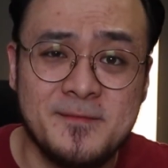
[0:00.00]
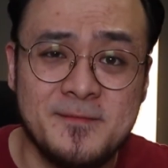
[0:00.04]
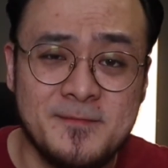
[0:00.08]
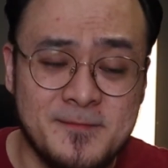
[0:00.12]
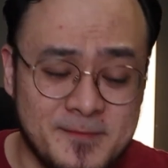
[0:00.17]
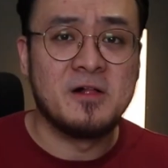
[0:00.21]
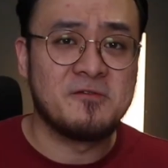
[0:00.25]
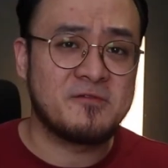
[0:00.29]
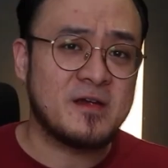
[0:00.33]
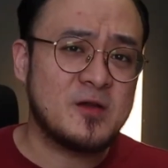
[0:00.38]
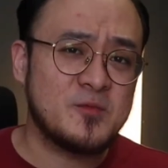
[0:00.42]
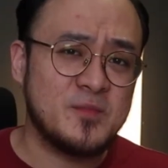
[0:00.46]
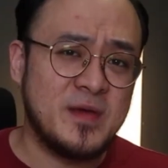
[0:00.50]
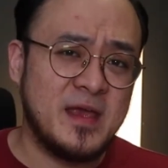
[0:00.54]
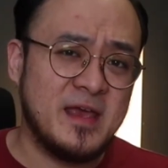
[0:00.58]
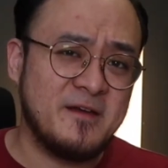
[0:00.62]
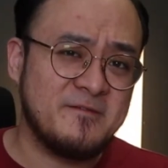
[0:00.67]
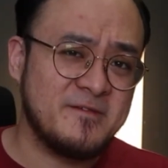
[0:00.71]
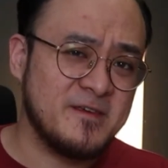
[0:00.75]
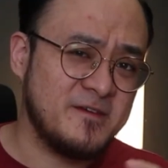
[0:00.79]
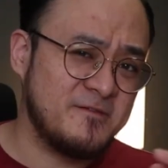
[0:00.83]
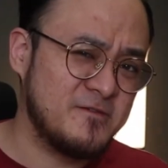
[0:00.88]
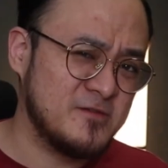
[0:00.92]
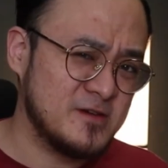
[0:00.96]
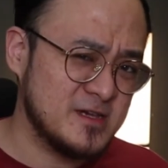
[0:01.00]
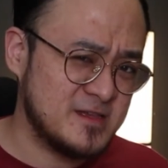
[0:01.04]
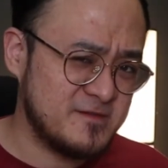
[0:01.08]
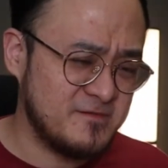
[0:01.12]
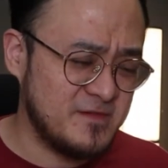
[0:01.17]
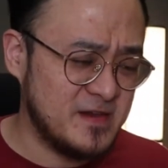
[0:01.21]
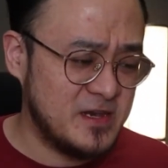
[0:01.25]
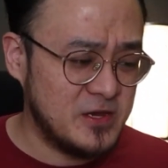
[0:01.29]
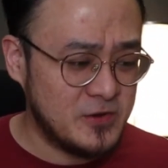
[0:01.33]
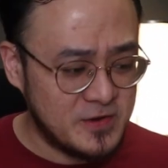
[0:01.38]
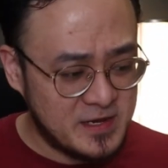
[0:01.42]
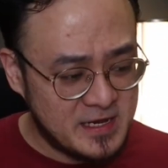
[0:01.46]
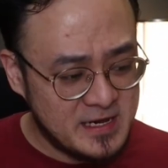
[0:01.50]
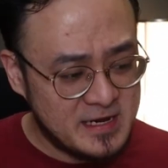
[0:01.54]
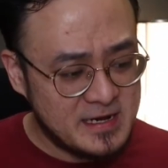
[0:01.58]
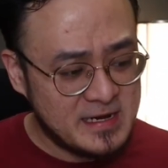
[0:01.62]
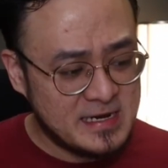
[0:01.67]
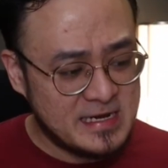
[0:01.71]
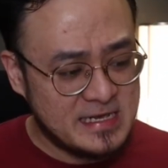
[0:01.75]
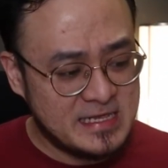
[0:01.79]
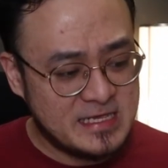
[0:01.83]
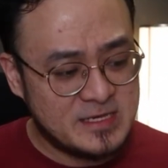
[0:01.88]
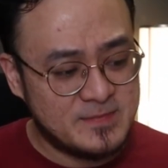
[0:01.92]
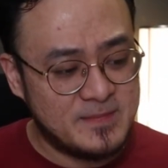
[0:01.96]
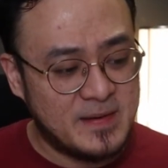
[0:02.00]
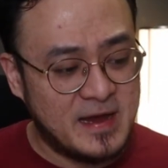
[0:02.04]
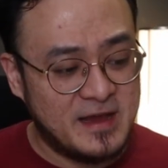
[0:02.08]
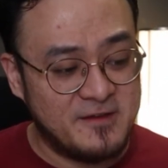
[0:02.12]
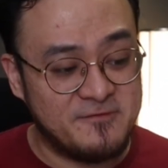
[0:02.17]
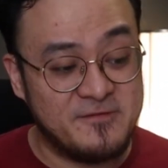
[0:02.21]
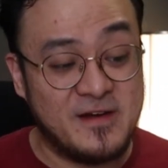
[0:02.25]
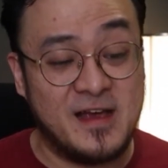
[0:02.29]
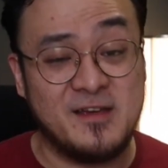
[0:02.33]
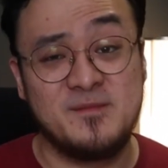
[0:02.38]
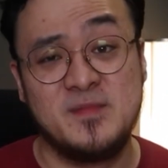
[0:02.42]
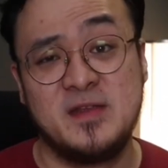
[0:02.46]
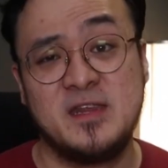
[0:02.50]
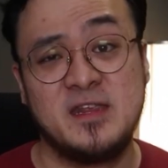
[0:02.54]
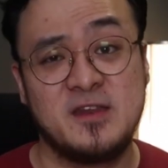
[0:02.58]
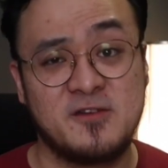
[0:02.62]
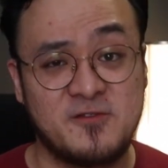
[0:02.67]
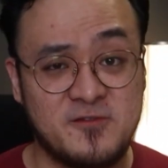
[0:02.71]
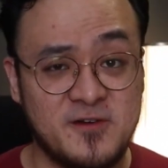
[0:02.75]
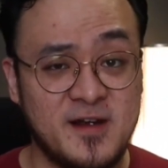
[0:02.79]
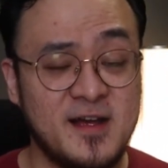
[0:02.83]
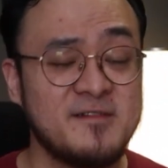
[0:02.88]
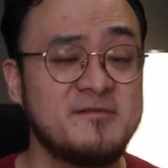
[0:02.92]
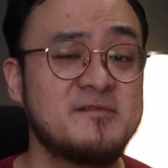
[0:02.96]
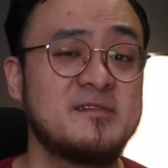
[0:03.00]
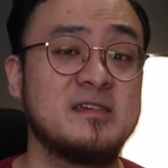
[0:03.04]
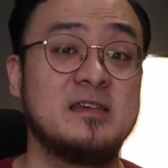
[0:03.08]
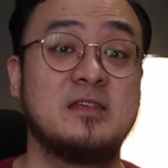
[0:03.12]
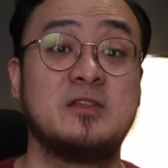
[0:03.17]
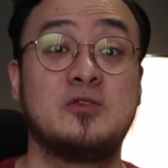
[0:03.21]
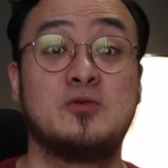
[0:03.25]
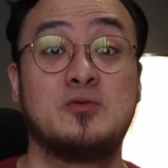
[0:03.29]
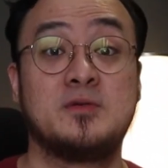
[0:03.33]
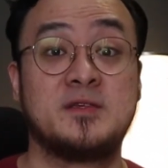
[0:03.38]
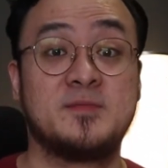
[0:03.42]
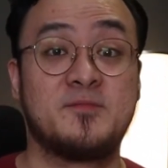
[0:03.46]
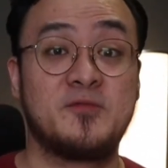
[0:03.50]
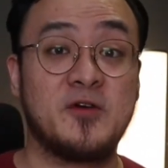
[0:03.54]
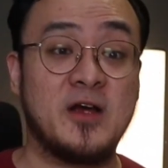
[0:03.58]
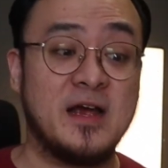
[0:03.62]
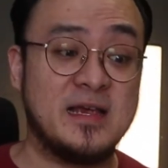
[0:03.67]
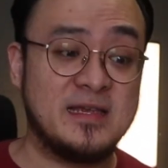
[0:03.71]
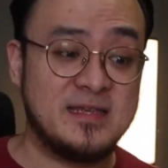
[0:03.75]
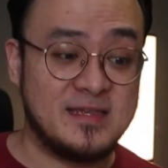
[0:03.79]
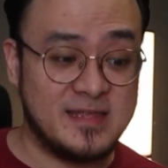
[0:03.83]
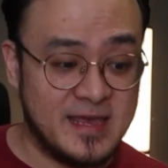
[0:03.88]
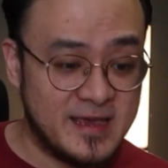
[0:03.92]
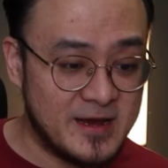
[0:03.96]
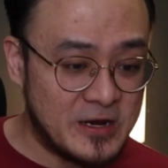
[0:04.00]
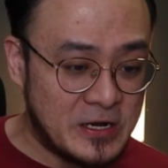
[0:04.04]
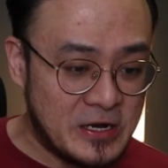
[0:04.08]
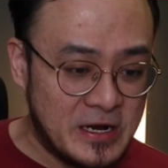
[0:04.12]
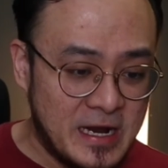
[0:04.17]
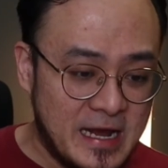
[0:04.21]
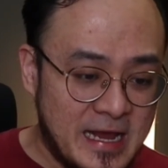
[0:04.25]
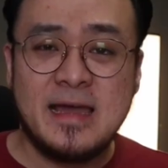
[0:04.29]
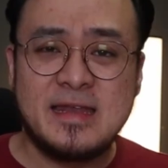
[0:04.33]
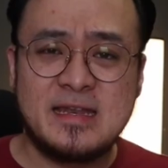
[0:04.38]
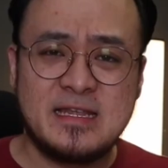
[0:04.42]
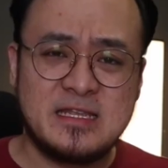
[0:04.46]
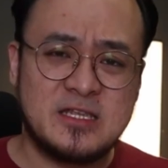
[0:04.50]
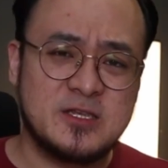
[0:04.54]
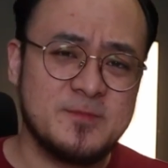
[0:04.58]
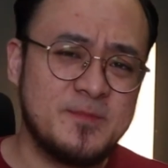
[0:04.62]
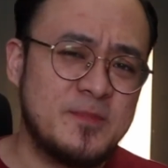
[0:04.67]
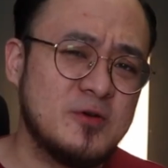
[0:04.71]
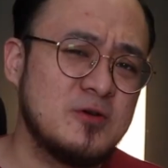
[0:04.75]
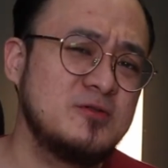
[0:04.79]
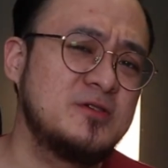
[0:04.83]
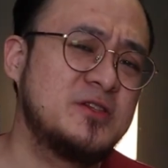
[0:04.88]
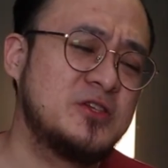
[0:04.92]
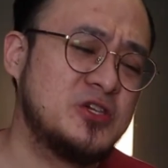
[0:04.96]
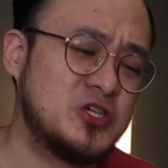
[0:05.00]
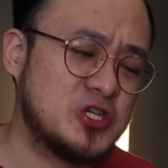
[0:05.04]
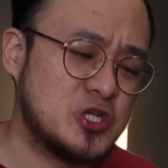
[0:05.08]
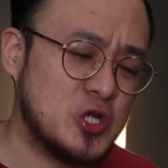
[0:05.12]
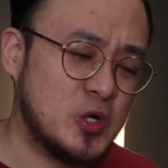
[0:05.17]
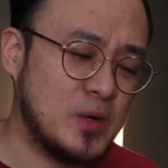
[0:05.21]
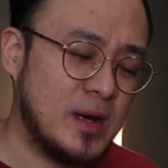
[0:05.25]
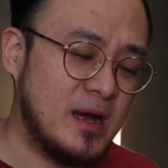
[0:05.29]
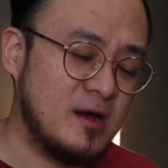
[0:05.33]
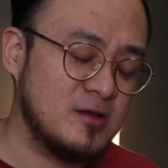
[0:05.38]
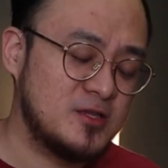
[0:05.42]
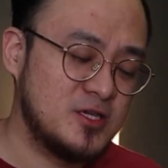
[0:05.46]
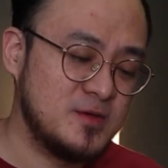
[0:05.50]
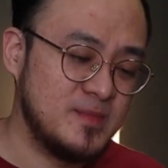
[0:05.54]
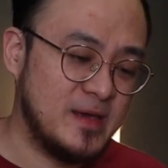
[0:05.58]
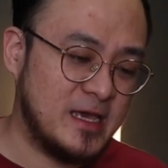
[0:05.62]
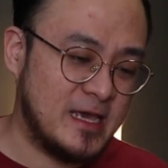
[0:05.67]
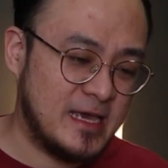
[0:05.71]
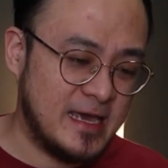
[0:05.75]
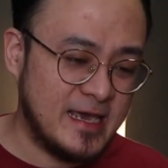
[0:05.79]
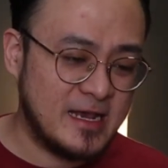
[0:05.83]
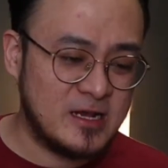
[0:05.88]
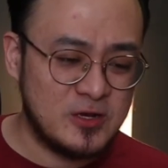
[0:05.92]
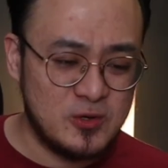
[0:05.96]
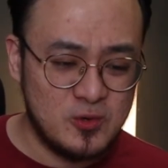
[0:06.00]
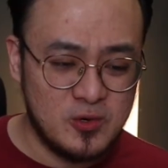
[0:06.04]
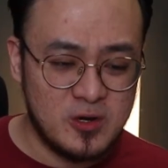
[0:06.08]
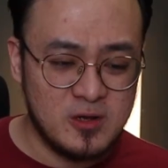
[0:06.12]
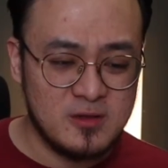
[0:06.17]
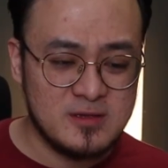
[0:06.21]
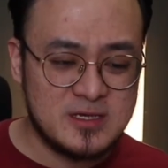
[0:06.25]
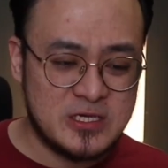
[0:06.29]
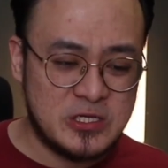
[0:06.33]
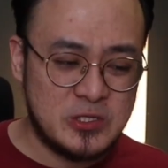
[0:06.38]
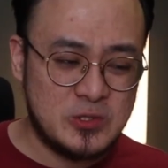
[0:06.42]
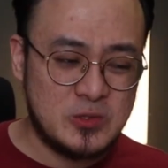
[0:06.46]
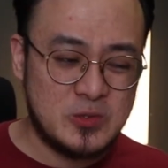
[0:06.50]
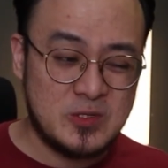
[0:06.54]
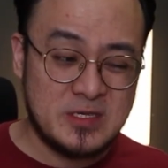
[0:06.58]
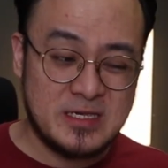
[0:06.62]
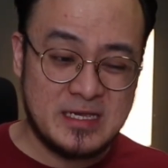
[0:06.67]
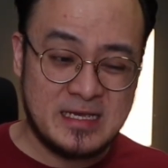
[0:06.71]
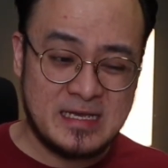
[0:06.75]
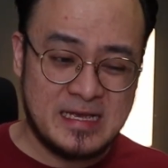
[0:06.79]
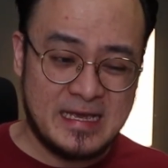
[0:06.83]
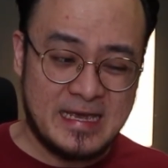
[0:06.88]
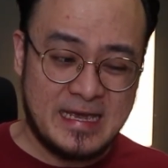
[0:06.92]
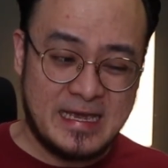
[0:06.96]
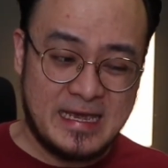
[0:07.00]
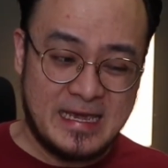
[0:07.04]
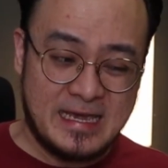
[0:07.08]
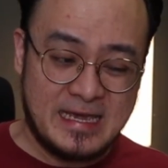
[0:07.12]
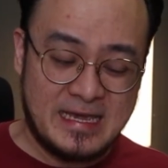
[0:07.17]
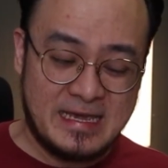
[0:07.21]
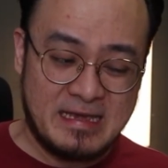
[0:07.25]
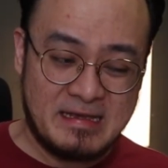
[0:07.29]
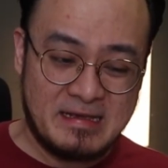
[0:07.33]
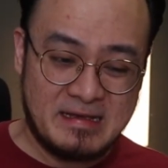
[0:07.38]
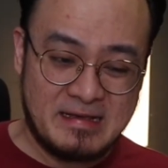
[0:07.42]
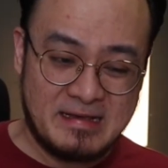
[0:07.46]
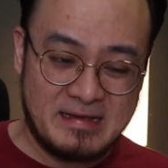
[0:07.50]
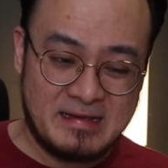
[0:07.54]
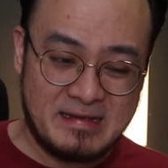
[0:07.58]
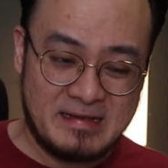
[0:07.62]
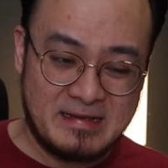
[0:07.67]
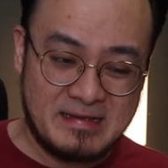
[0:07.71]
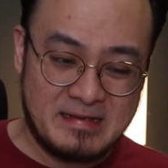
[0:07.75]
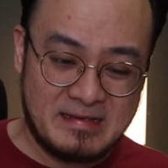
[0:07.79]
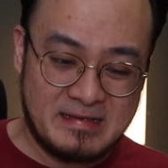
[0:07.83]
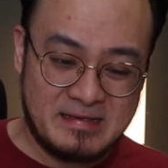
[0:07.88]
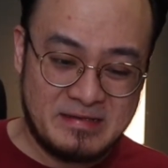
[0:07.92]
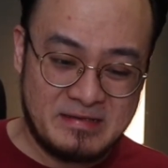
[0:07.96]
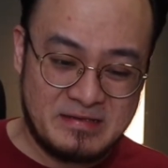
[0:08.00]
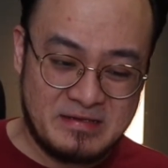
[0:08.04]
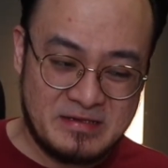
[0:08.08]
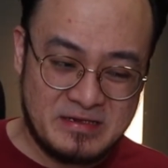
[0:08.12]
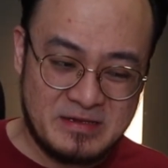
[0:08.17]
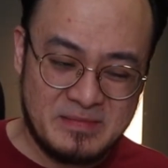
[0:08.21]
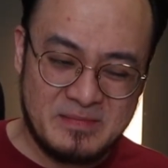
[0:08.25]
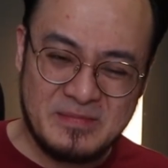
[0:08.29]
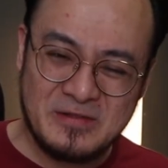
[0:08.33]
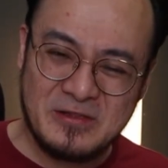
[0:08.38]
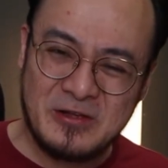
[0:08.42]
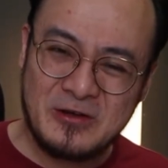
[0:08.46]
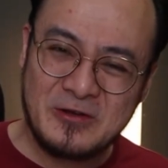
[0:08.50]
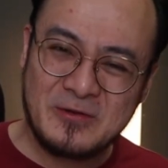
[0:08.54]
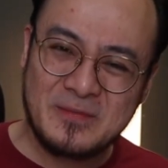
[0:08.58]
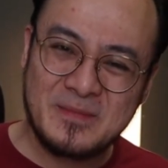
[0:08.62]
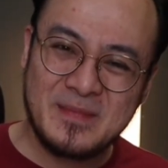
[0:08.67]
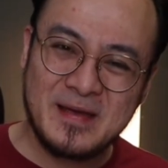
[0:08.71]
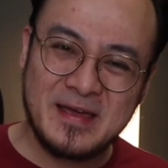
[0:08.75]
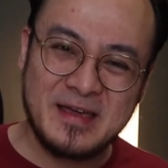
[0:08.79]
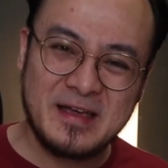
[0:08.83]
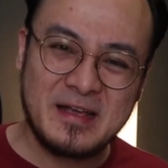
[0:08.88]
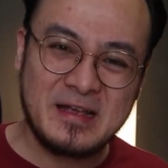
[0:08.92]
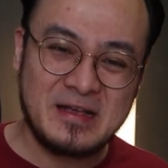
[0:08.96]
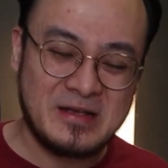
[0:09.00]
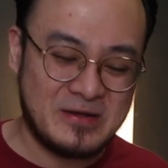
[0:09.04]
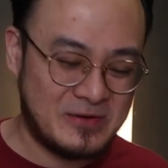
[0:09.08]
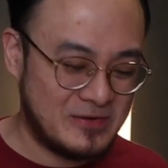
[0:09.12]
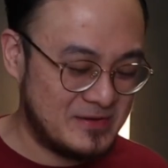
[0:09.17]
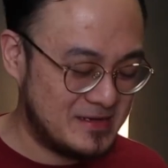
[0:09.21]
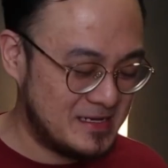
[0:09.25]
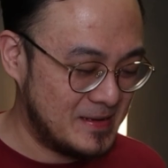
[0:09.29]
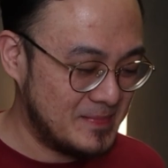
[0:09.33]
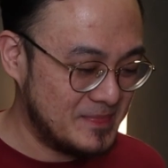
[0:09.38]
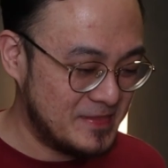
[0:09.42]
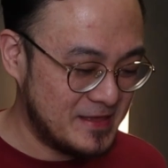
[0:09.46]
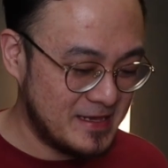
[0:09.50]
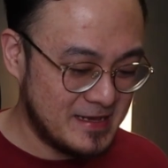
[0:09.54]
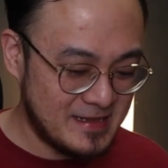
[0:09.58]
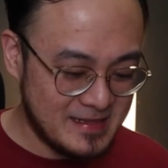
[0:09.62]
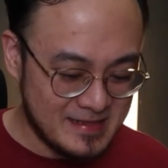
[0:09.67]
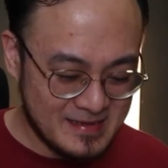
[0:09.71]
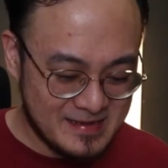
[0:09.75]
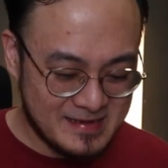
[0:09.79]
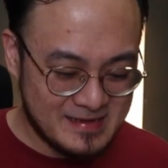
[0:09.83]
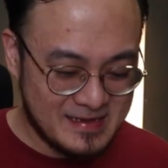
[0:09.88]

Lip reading: Alright, we have the first video here. It's by 5 Minute Crafts, no surprise there. And it's supposed to show how to make egg noodles using a Ziploc bag or something.